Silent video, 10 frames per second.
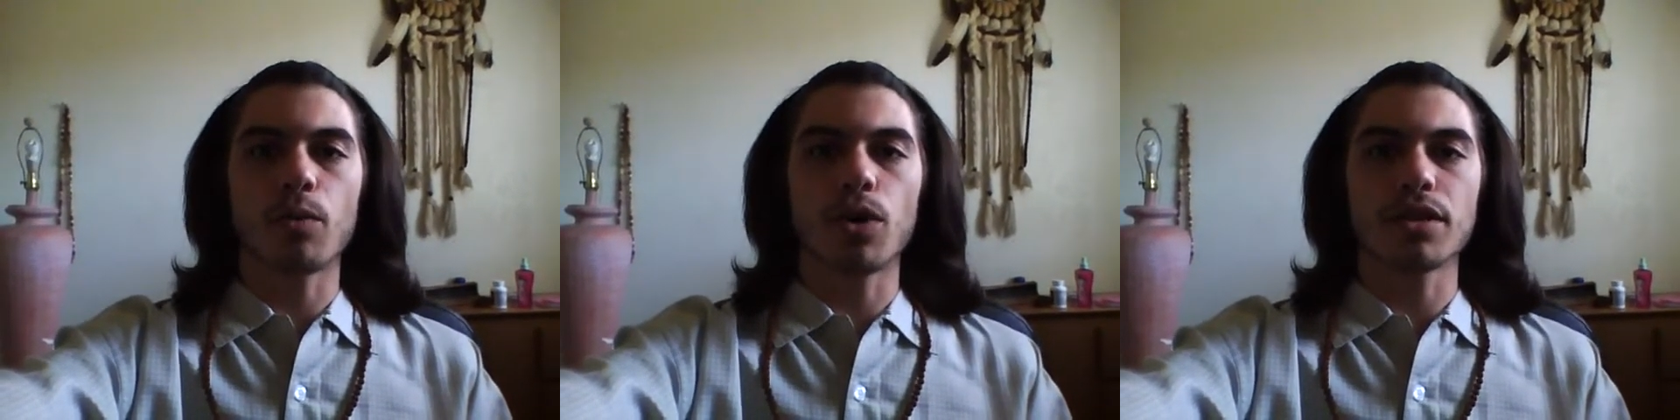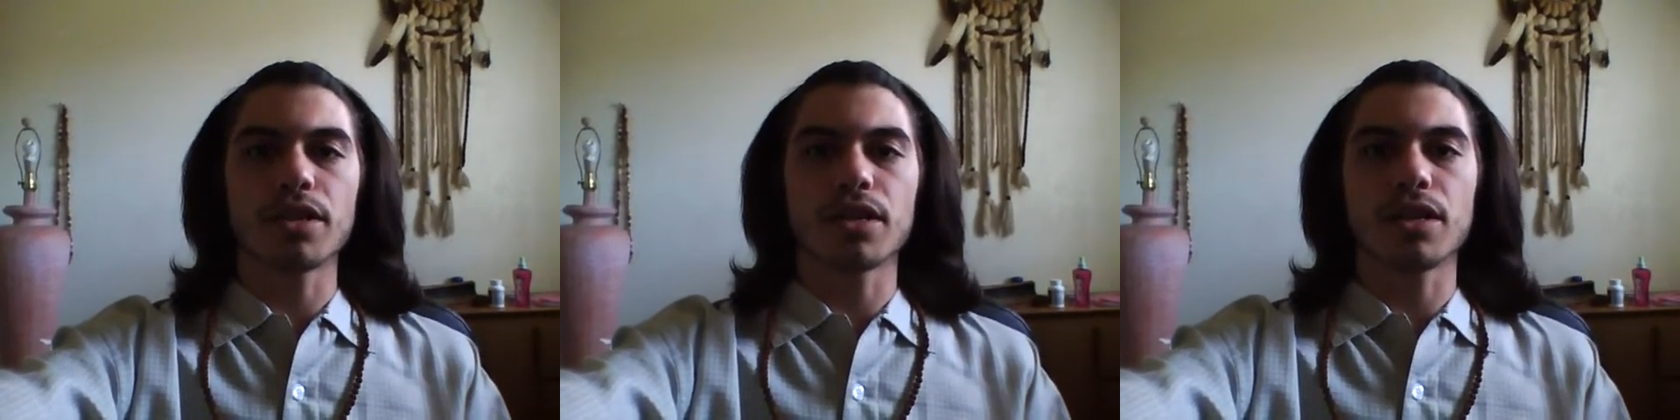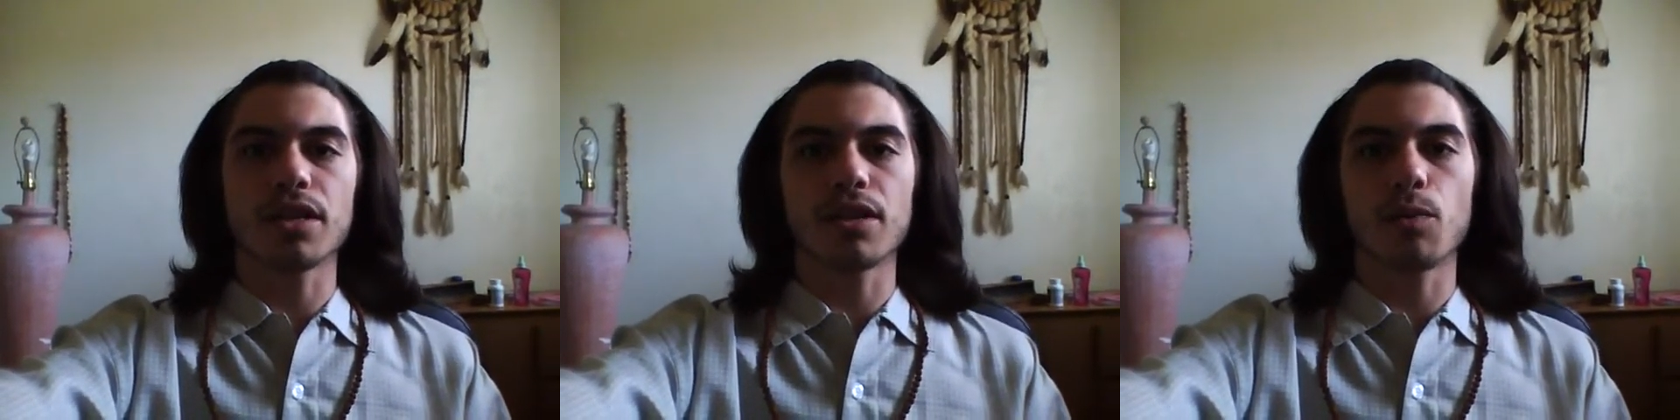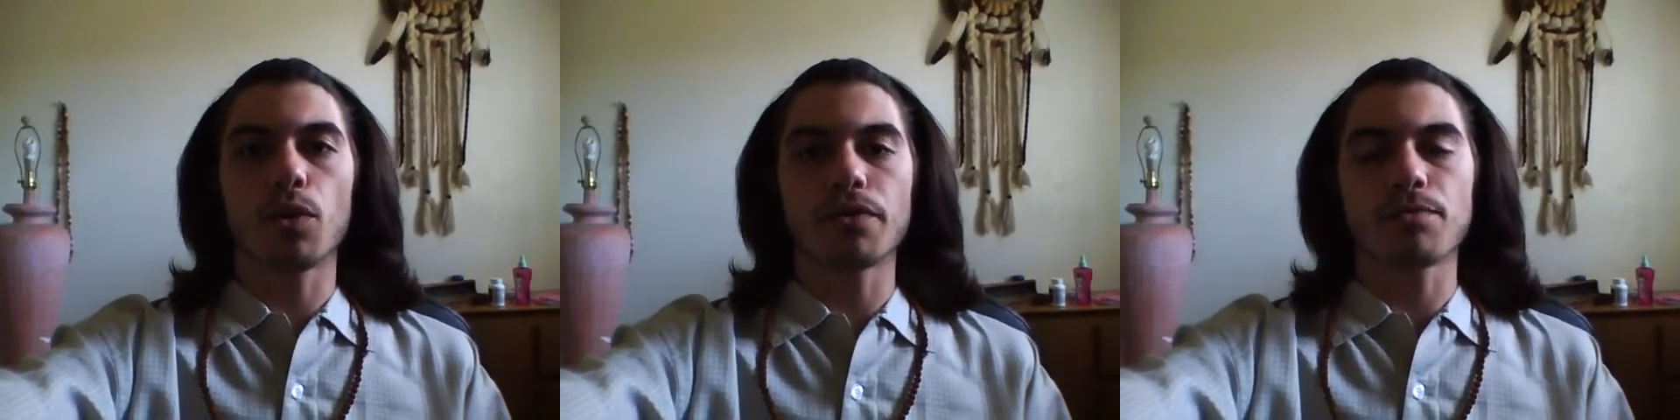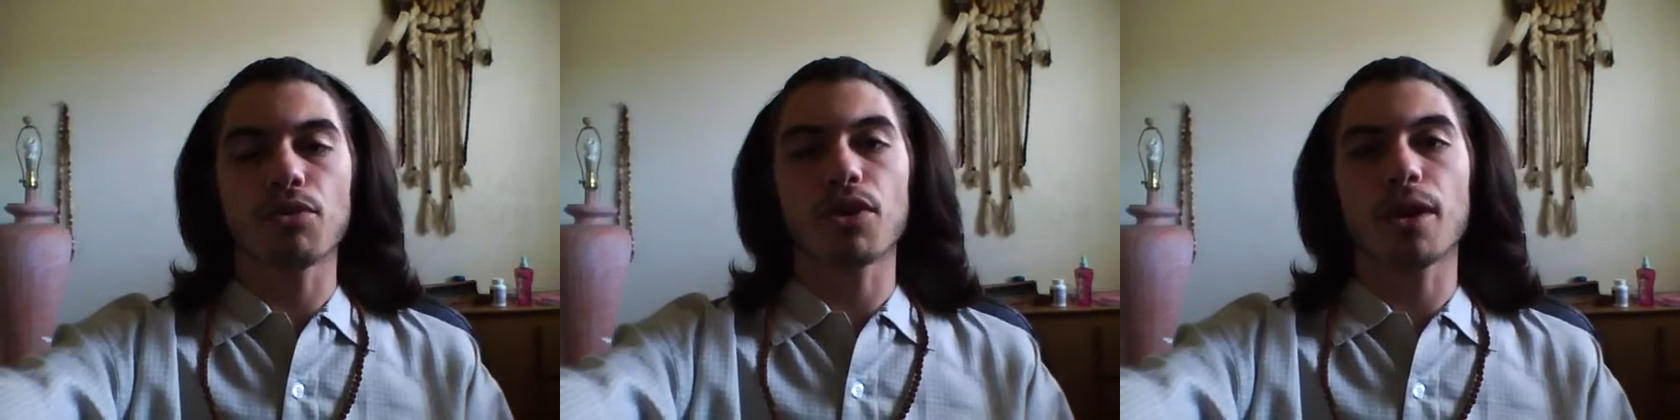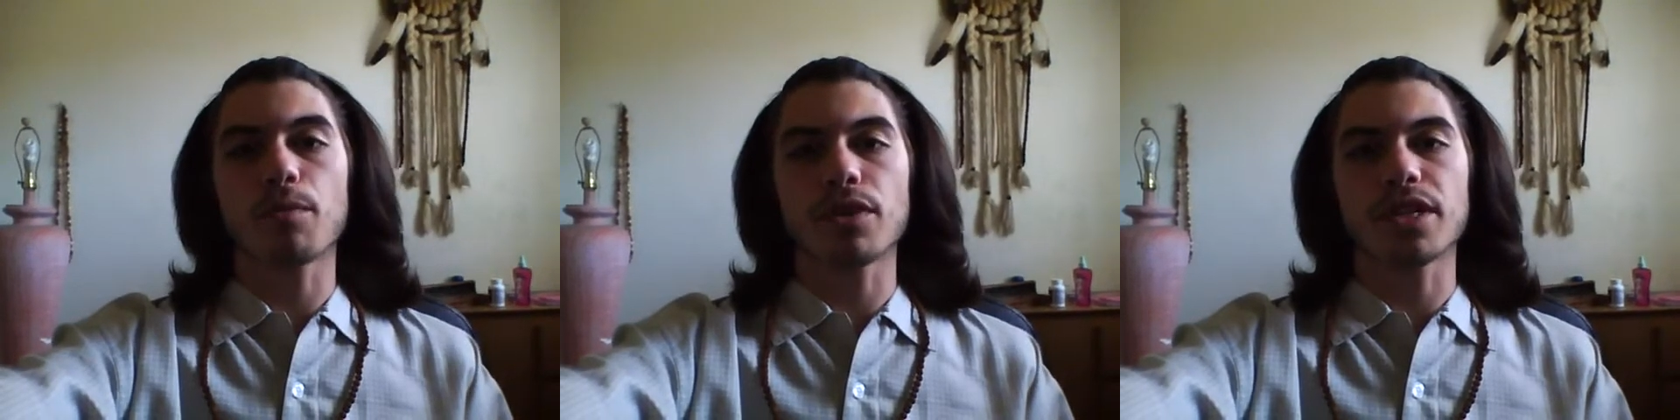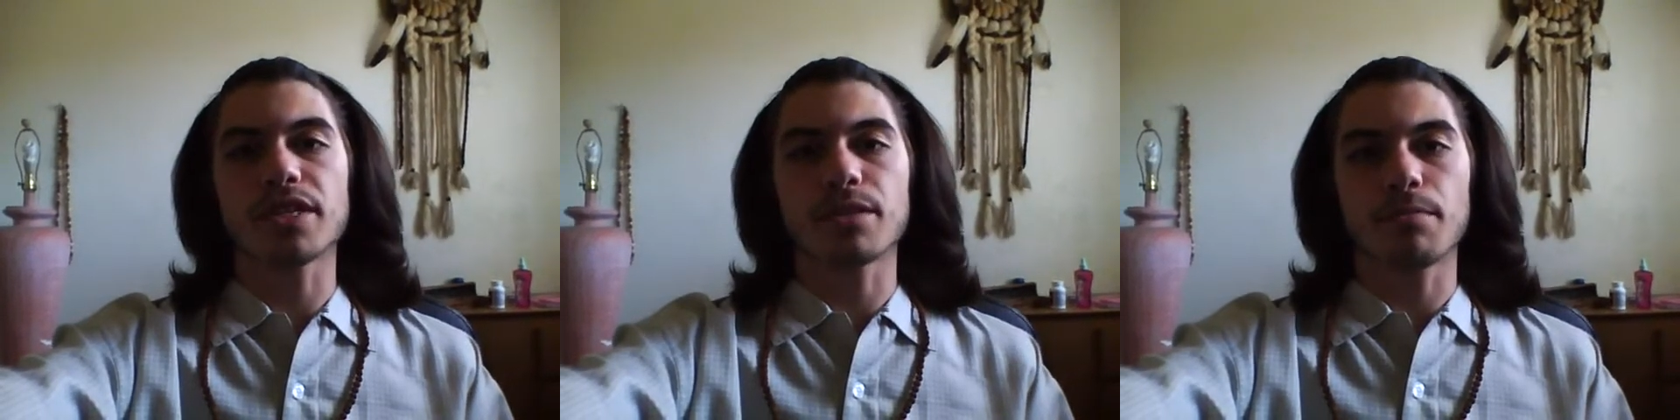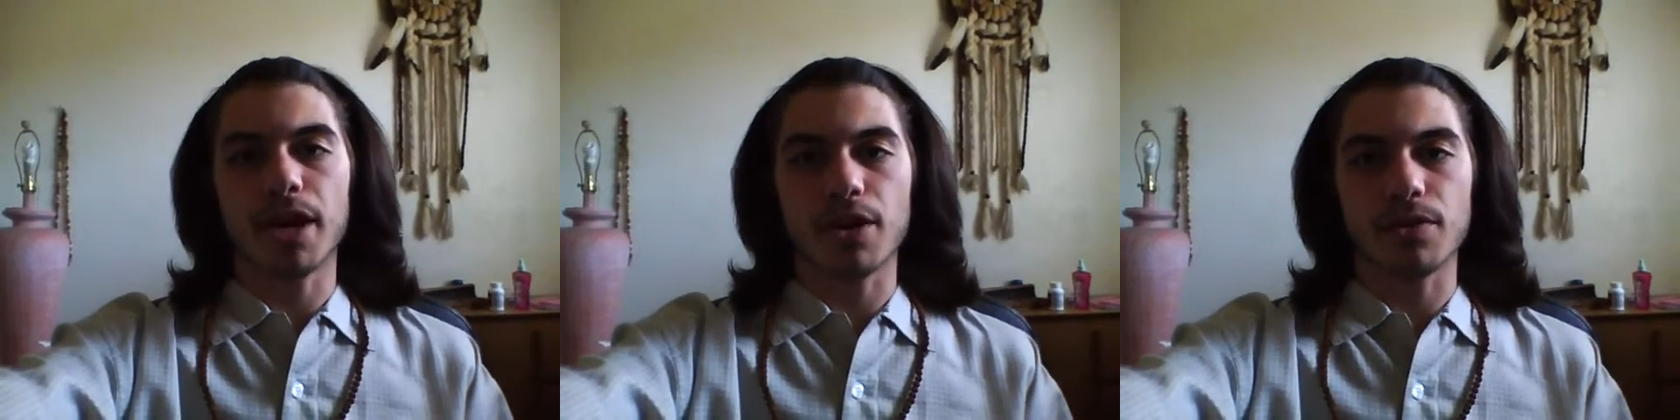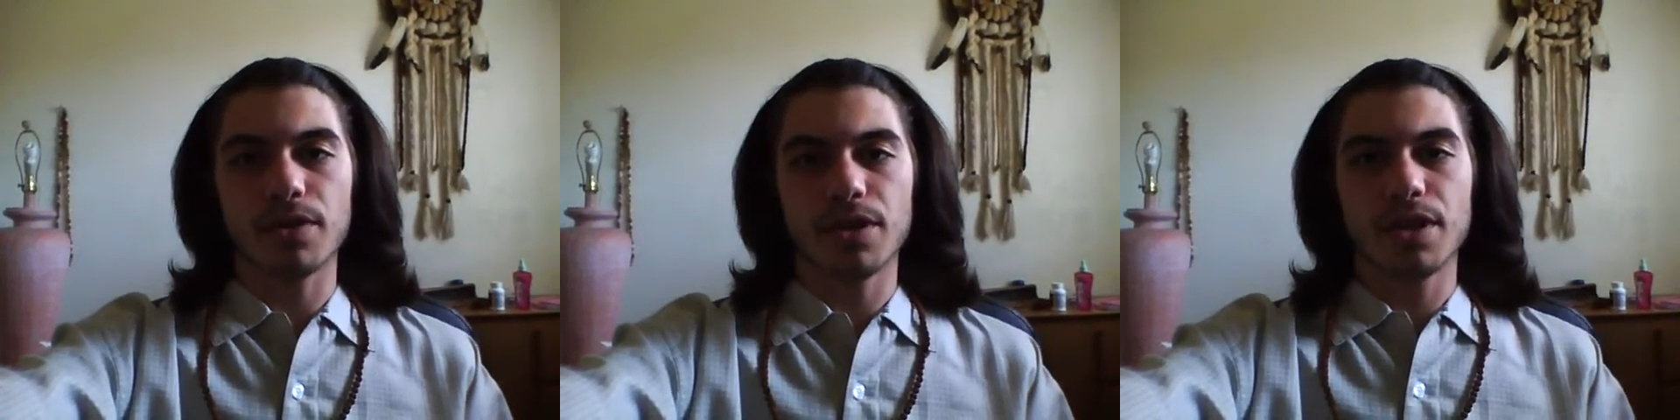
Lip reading: what the Wwoofing program really is about.